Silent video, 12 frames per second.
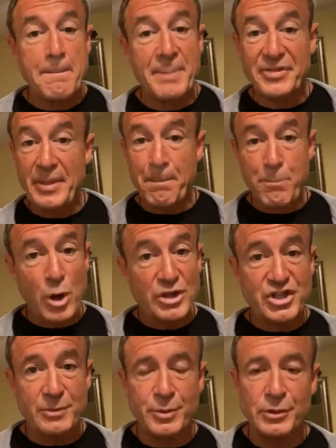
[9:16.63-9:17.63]
But the
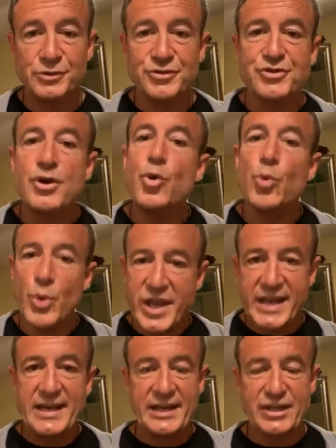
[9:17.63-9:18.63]
principles we
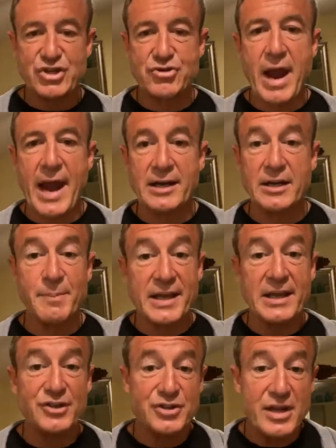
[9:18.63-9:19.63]
can extract
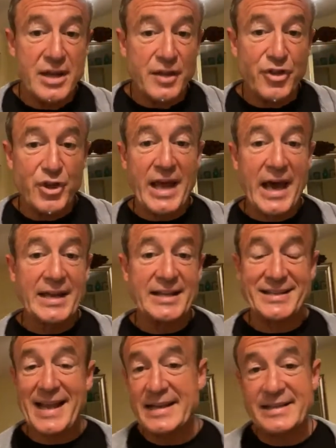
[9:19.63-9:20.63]
because the
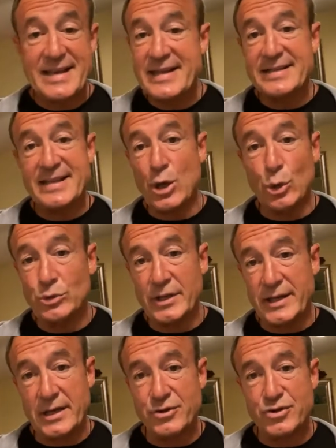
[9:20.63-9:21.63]
United States is the
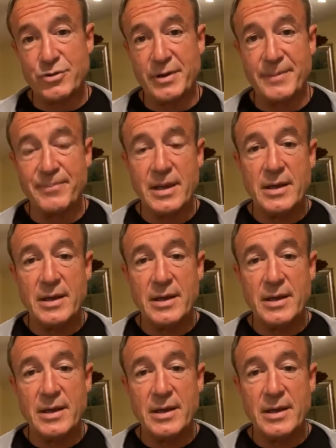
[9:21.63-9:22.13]
only country